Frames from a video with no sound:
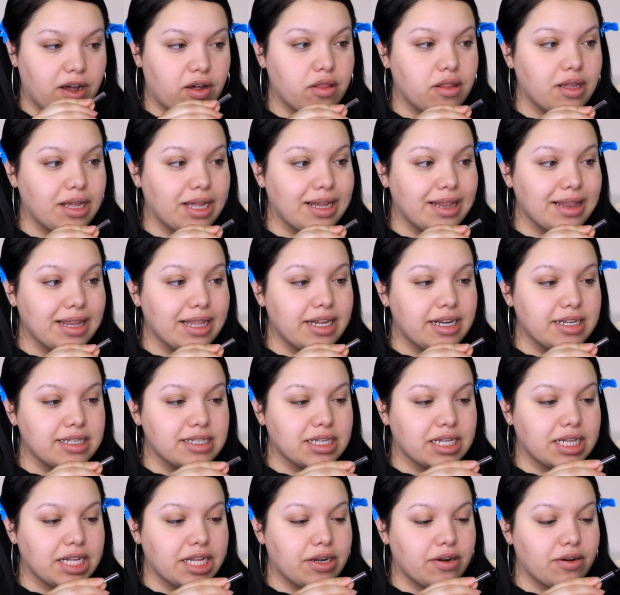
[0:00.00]
how the lid
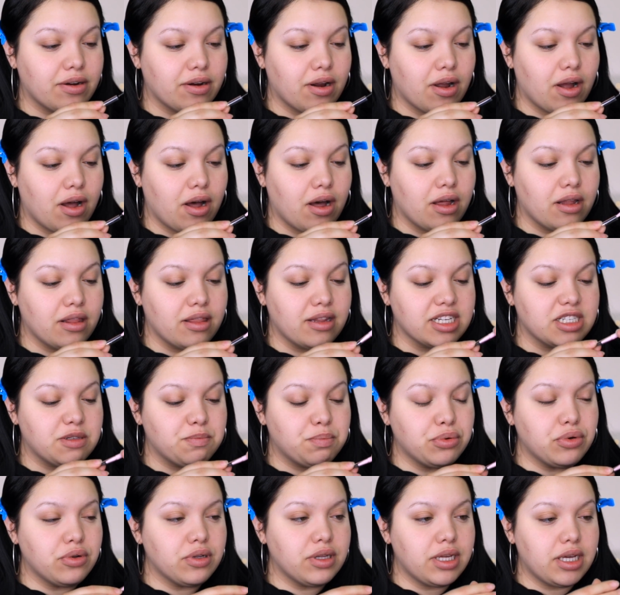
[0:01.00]
is clear on the
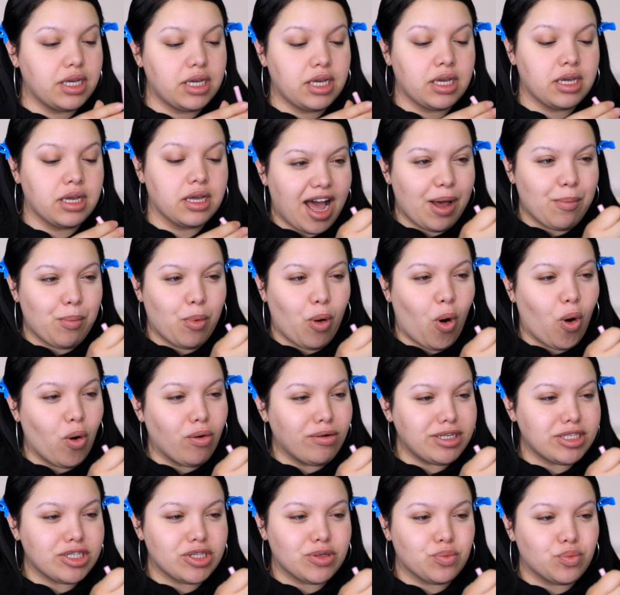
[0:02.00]
spoolie. I'm
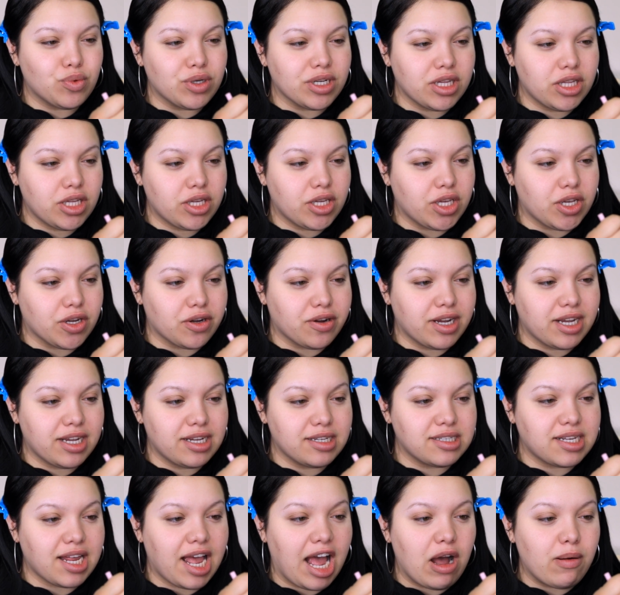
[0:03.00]
always really
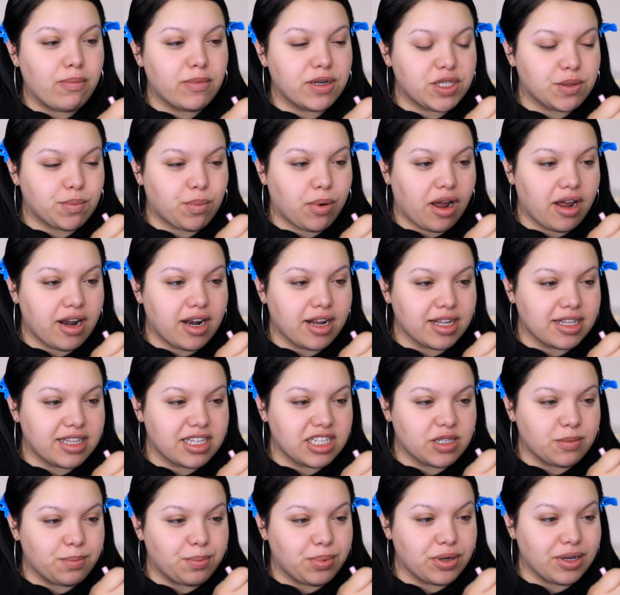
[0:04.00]
curious how much product
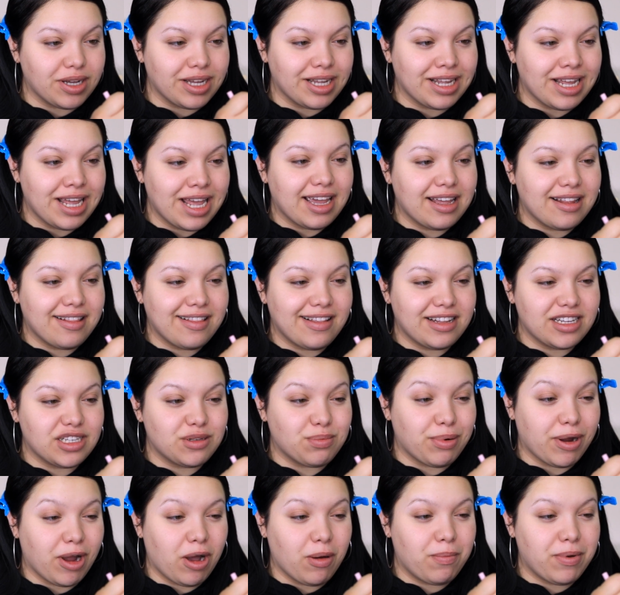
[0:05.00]
is put in these
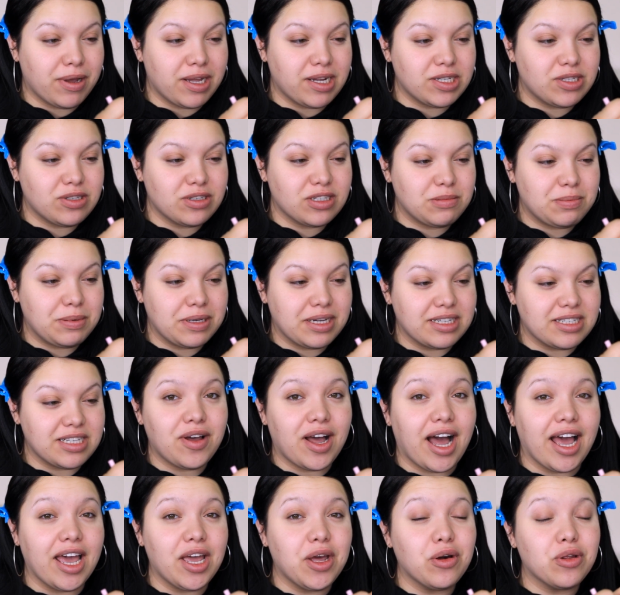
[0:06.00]
brow pencils because
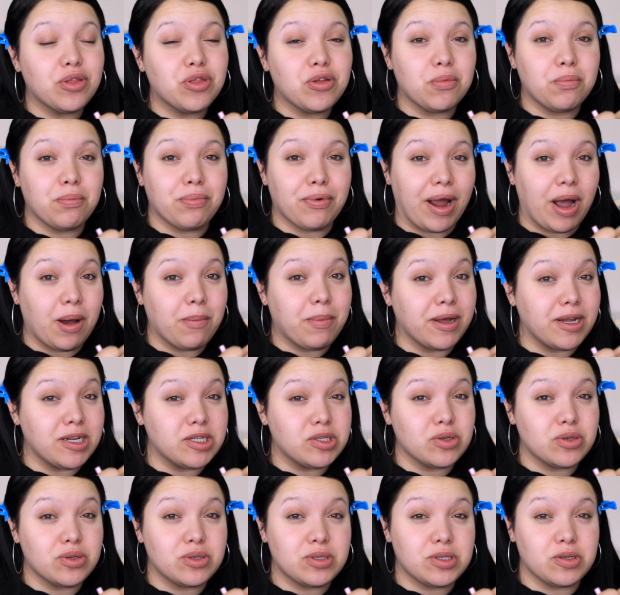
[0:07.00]
I go through brow
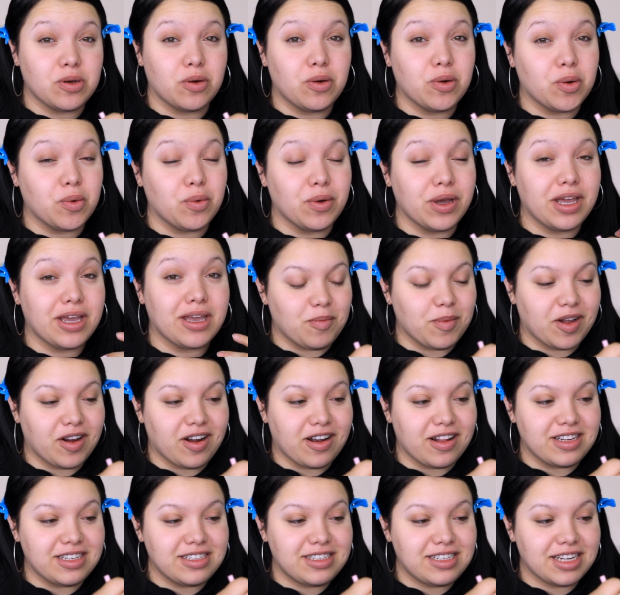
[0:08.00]
pencils so quick. Oh my
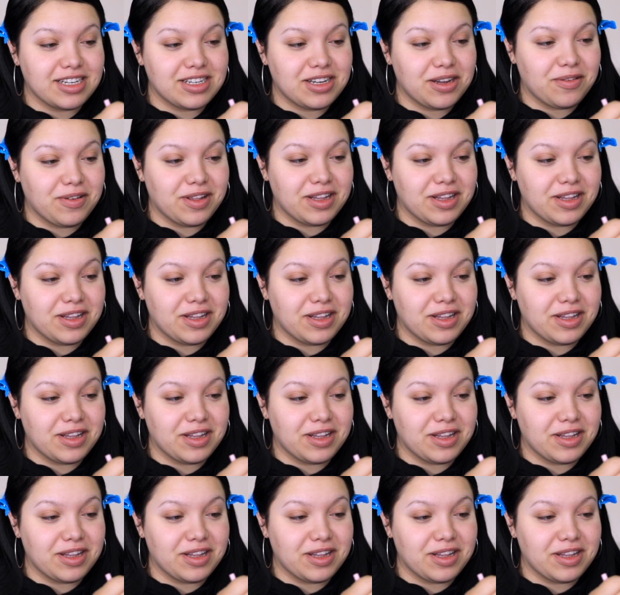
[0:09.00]
god, this is actually